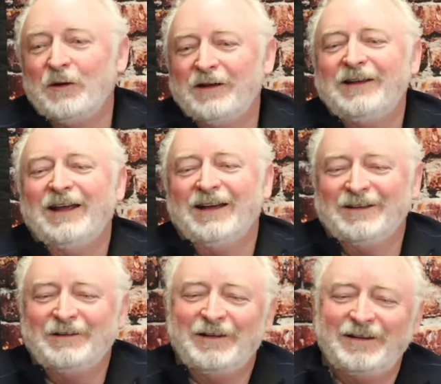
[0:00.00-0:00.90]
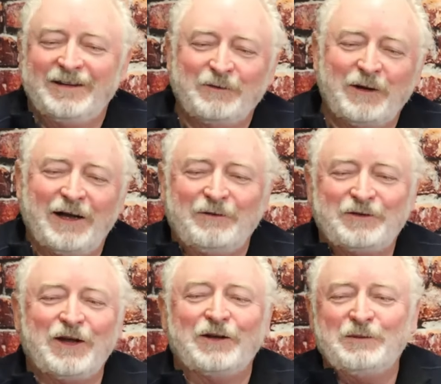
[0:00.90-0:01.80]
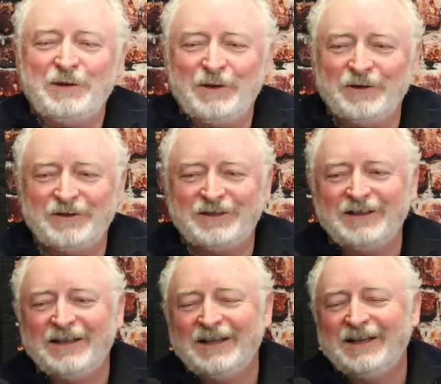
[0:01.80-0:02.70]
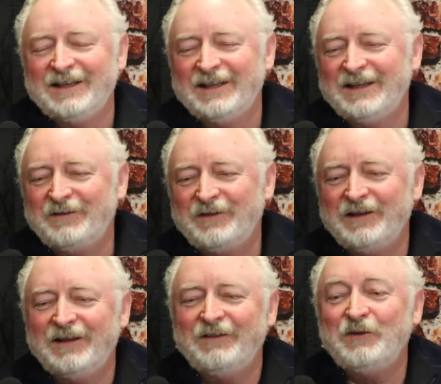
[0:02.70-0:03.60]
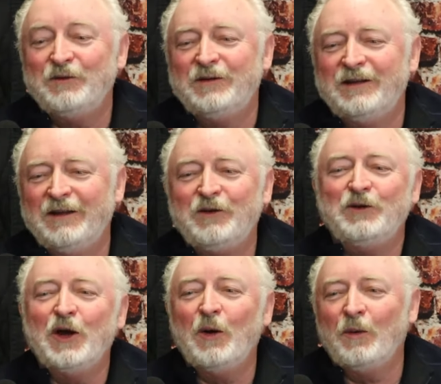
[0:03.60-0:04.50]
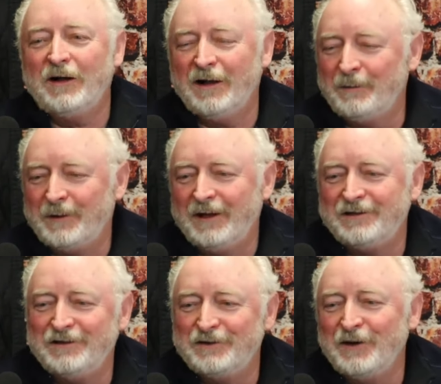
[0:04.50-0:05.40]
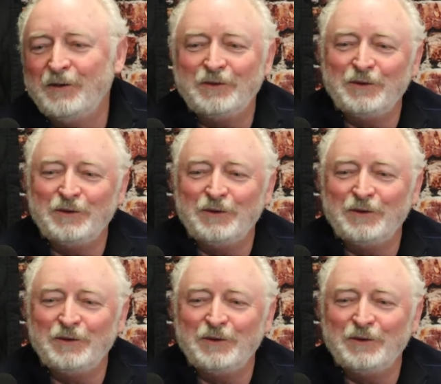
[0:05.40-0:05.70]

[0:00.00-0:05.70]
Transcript: uh, yeah. The way I was taught to me was if if you if you don't want complications, don't do